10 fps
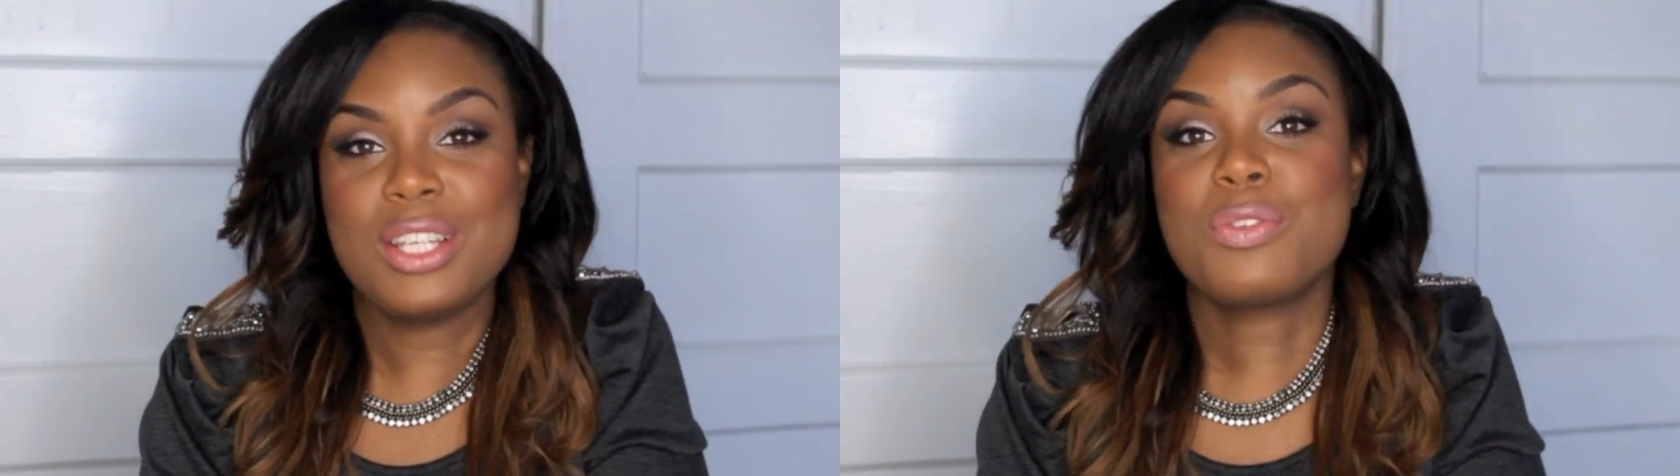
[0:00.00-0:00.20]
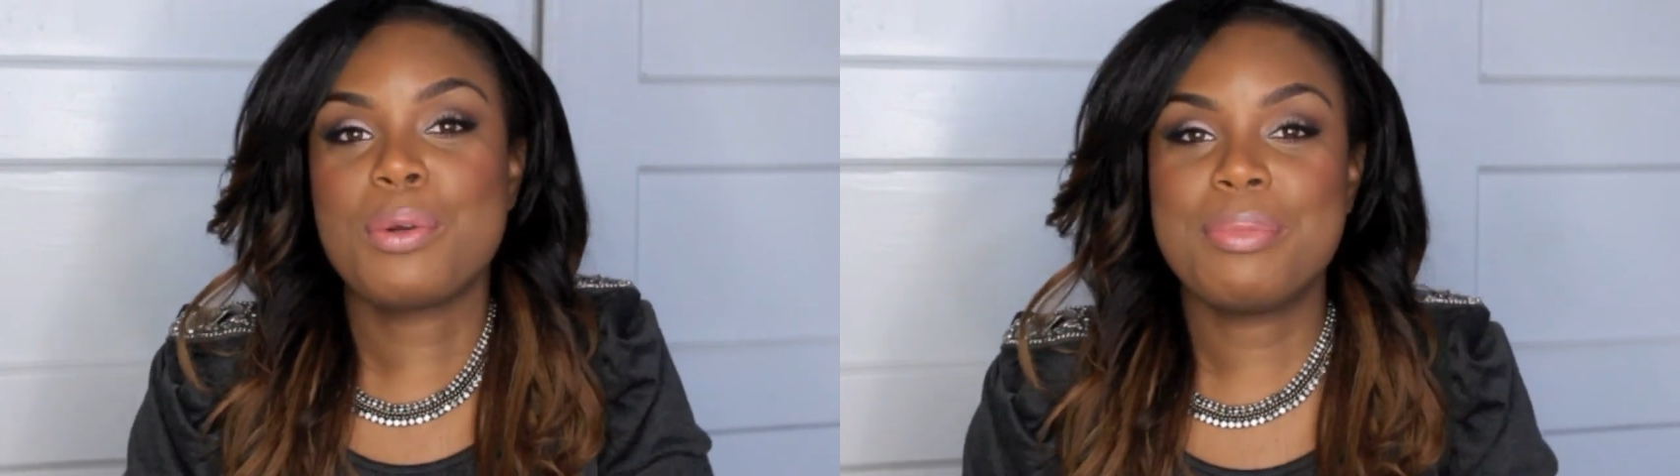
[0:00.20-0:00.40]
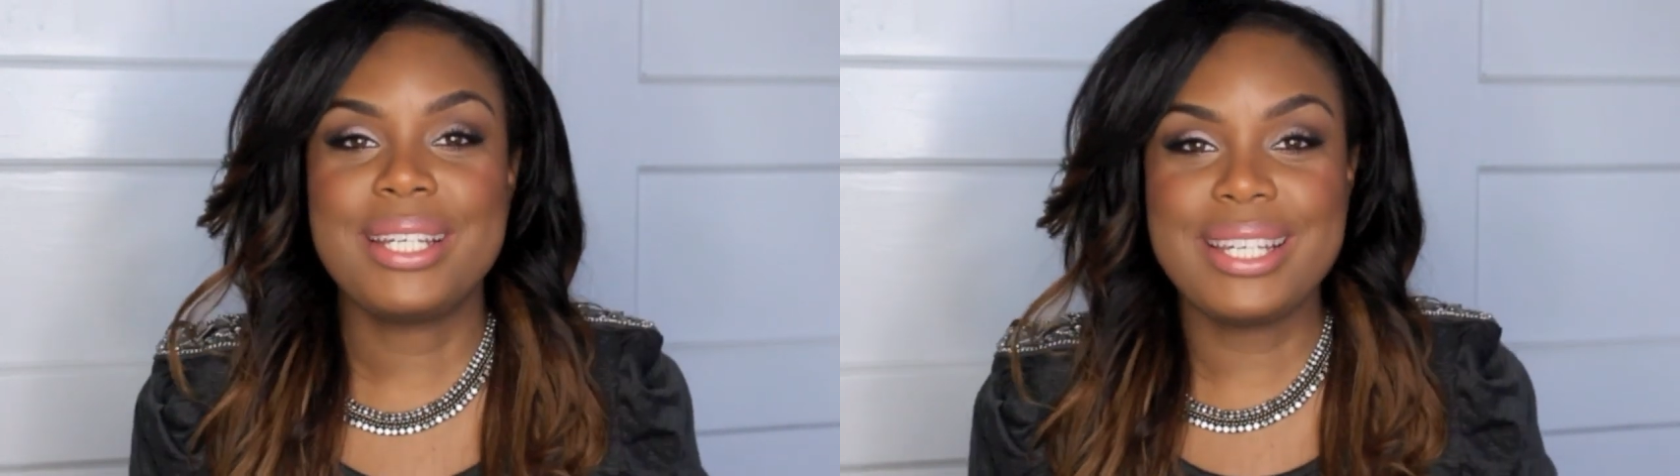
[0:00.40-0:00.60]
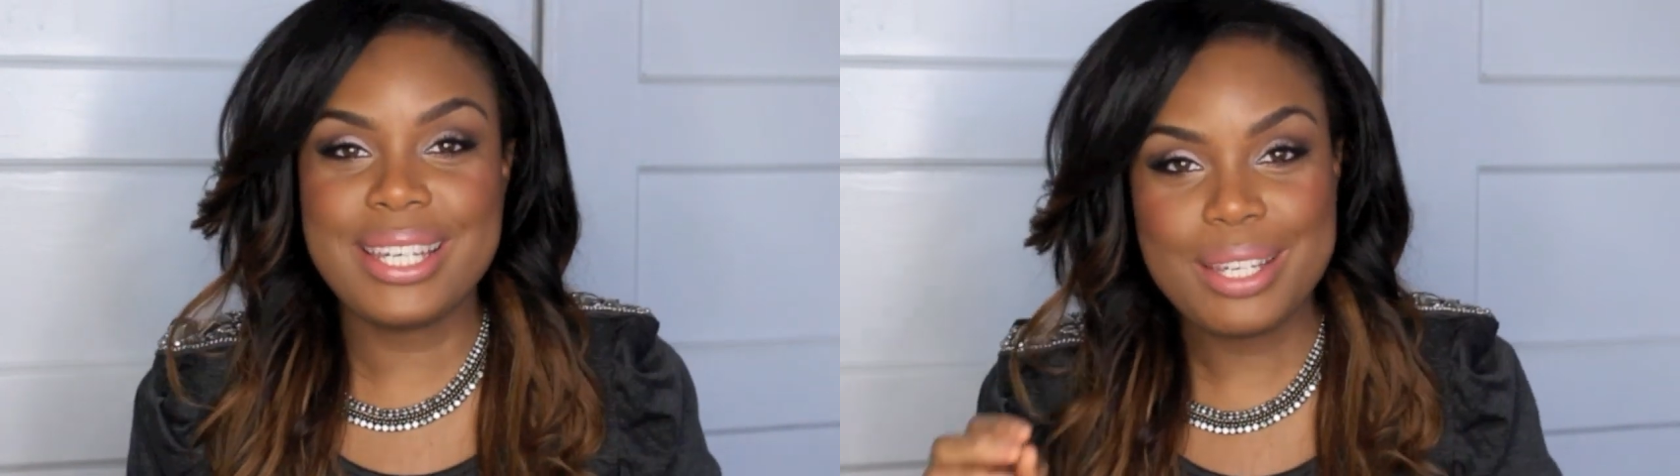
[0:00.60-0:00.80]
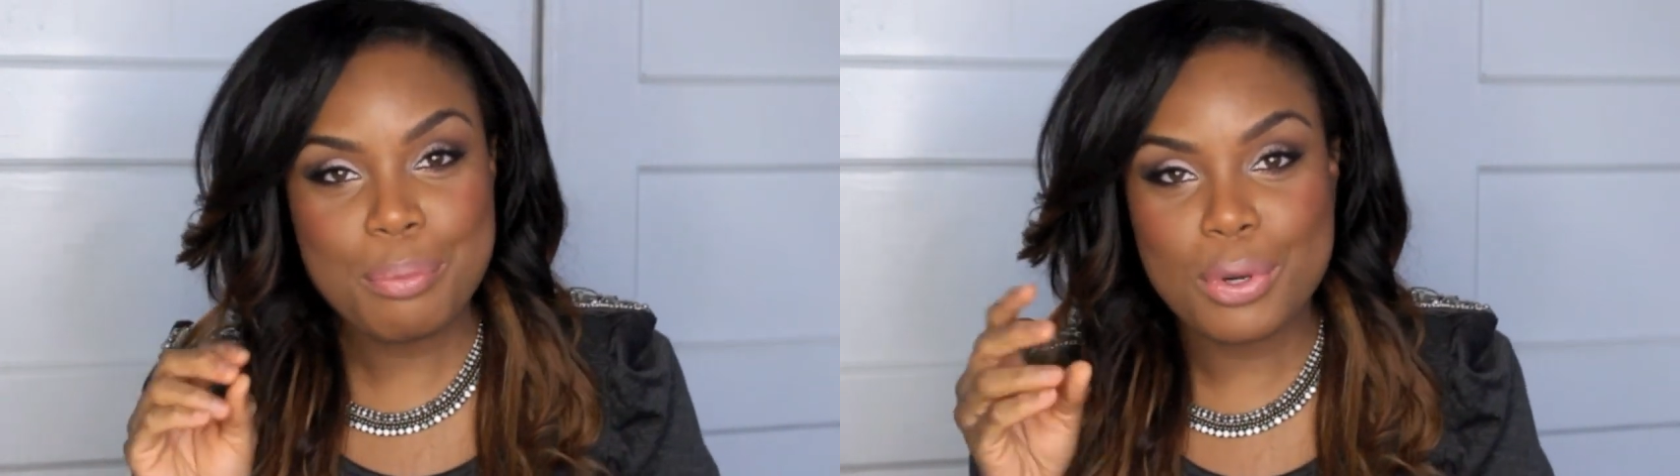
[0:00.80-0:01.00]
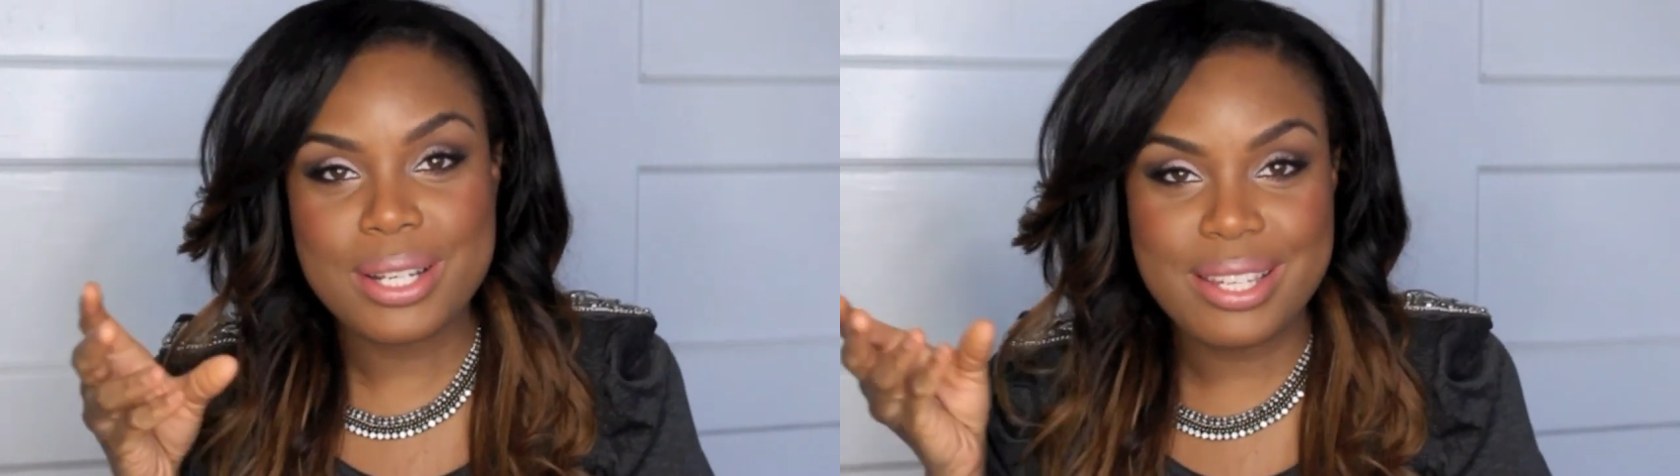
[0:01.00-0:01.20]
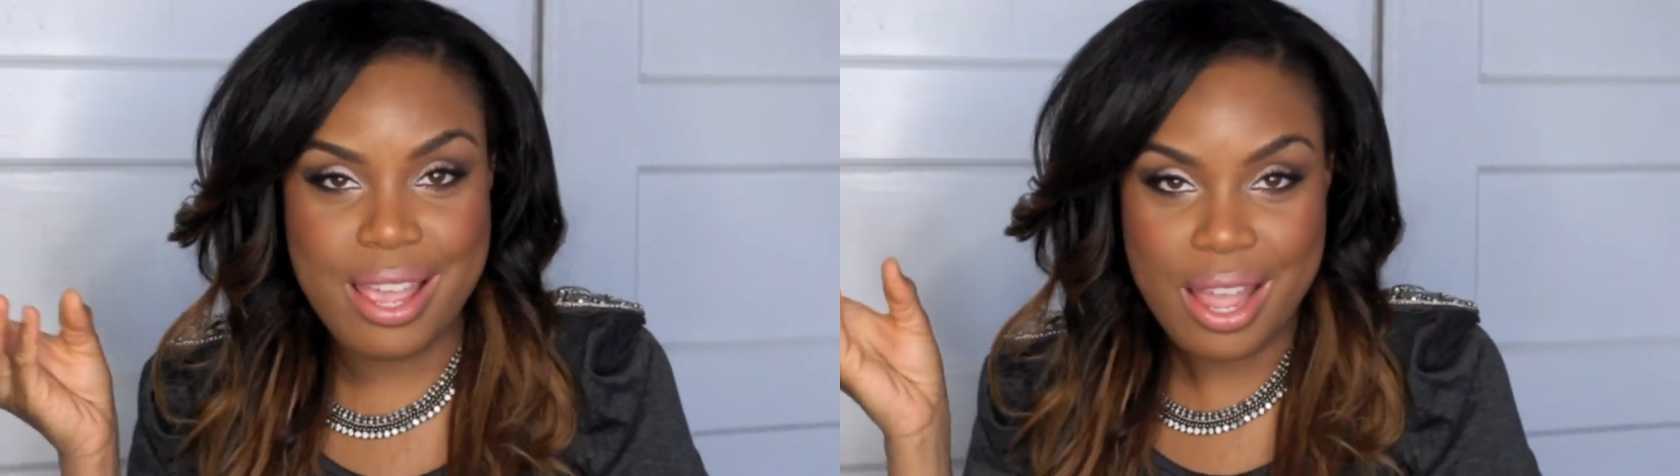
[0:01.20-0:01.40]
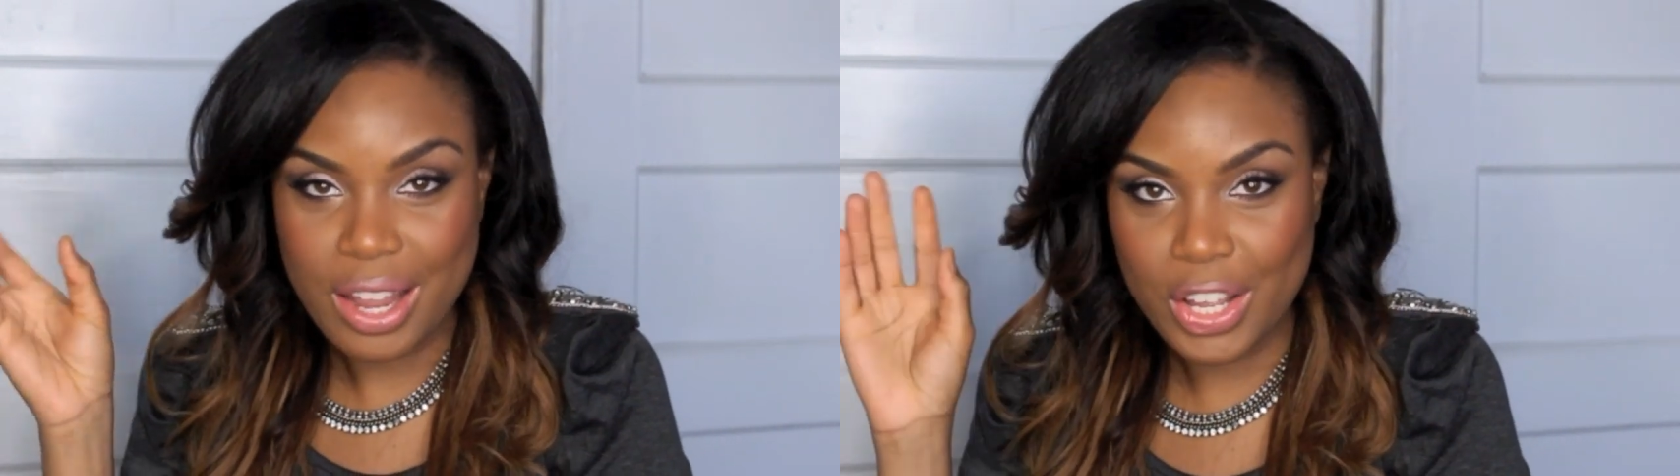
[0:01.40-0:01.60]
It's from the Guy
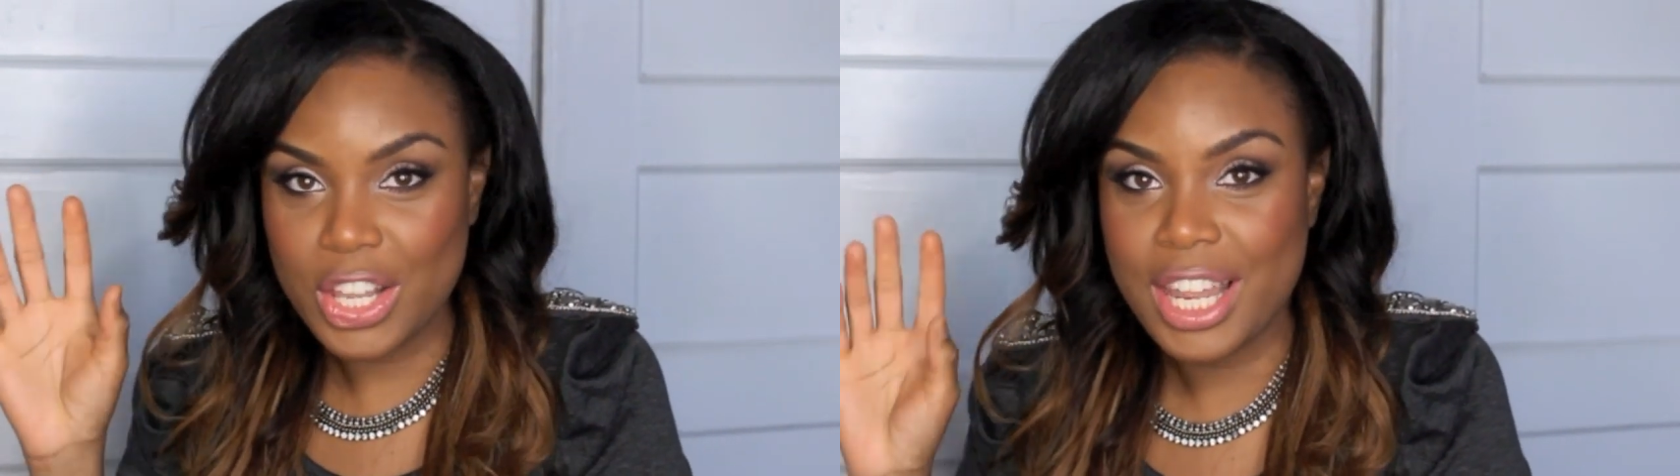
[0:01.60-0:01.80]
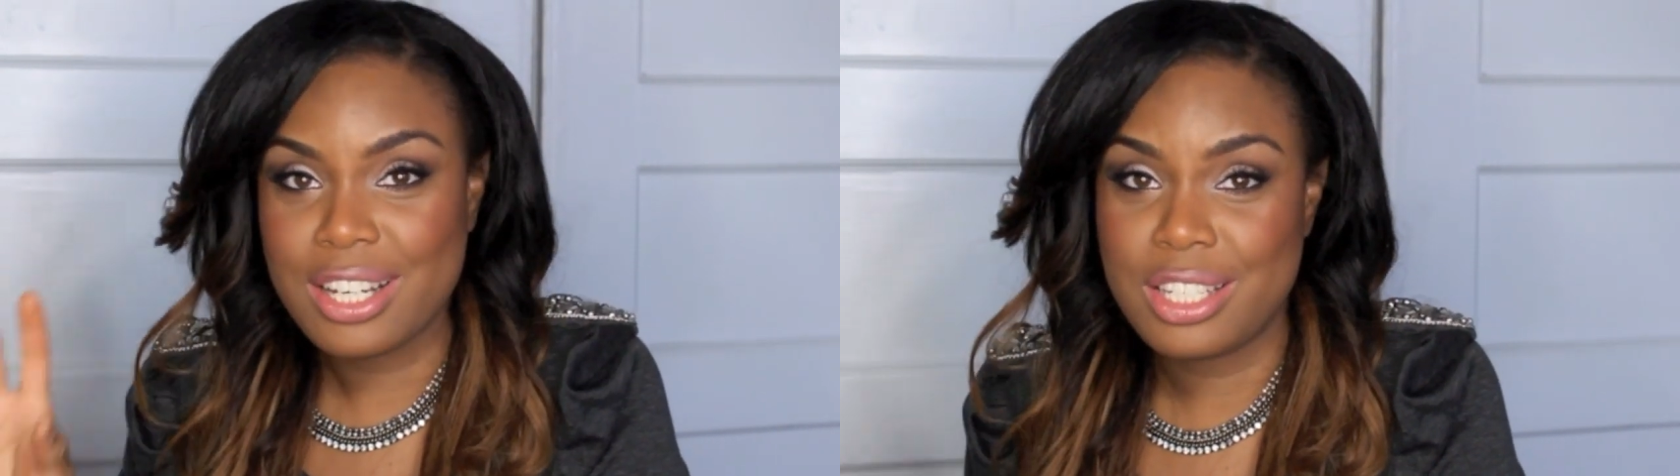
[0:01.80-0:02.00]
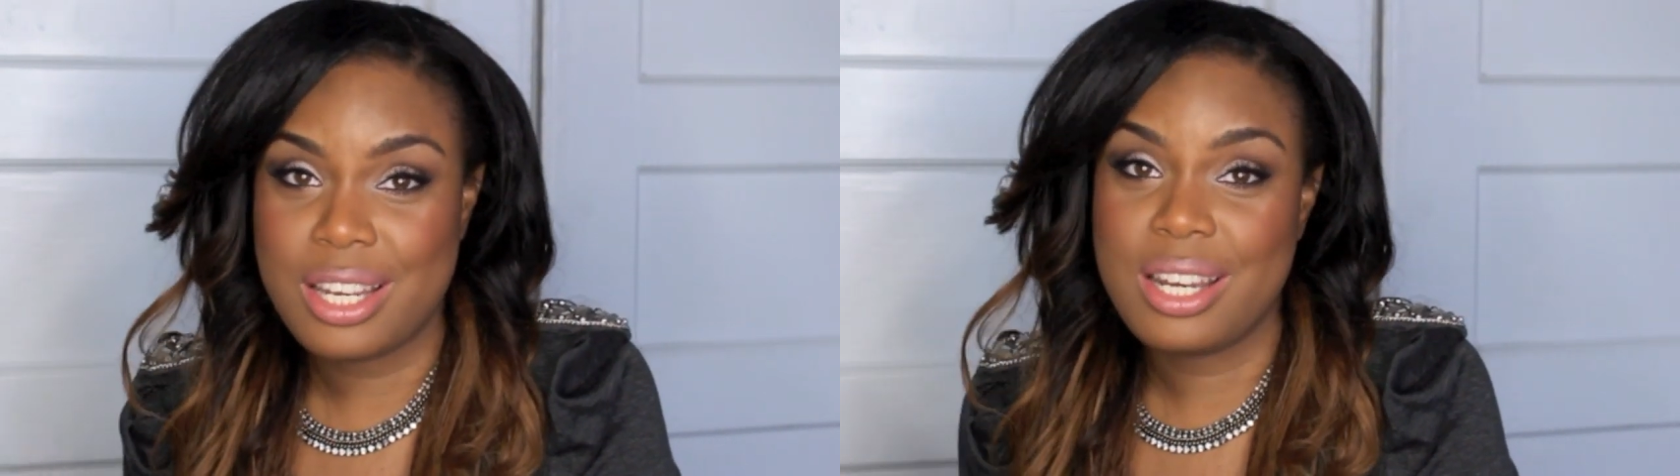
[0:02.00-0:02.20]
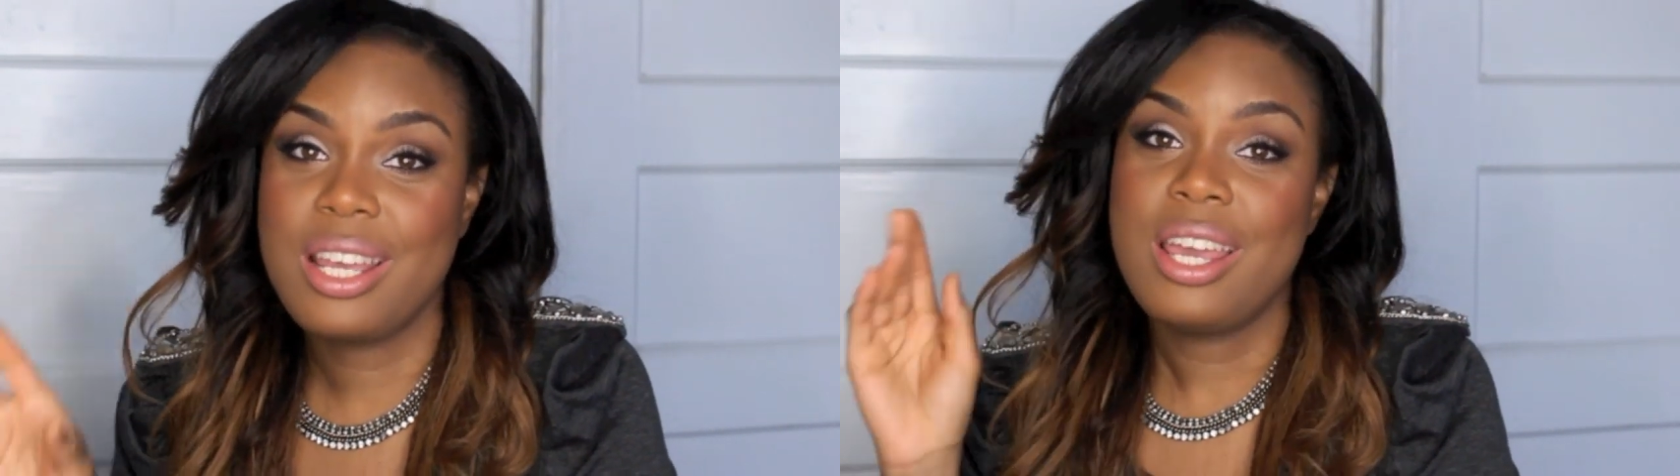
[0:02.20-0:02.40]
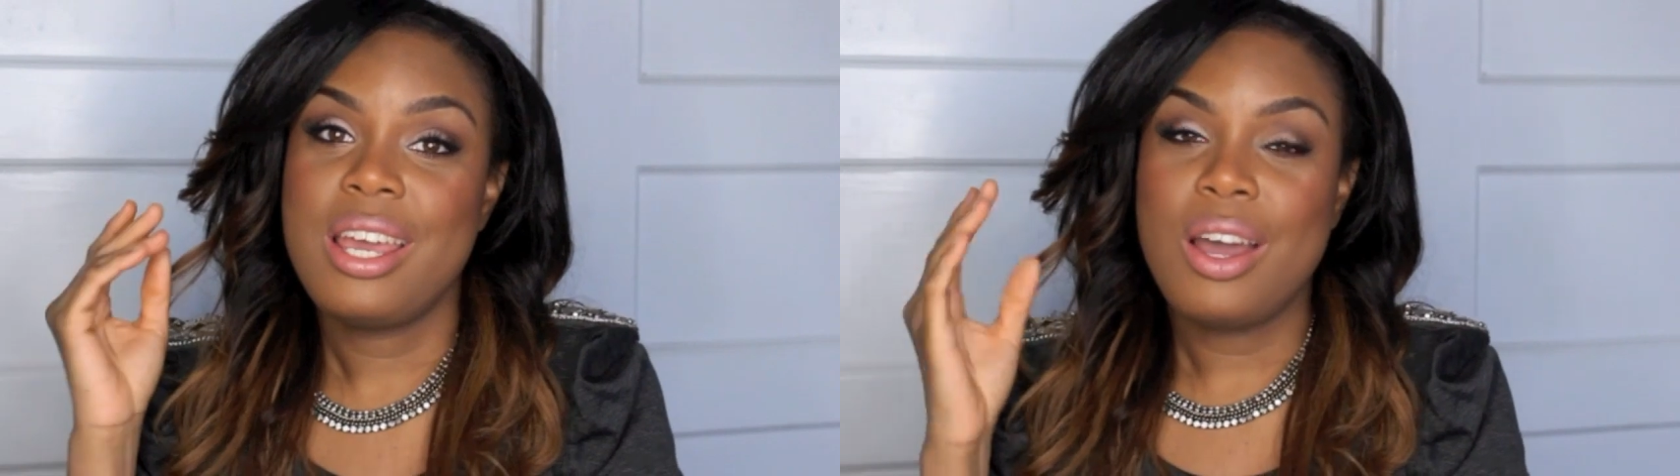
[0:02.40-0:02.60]
Bourdin collection.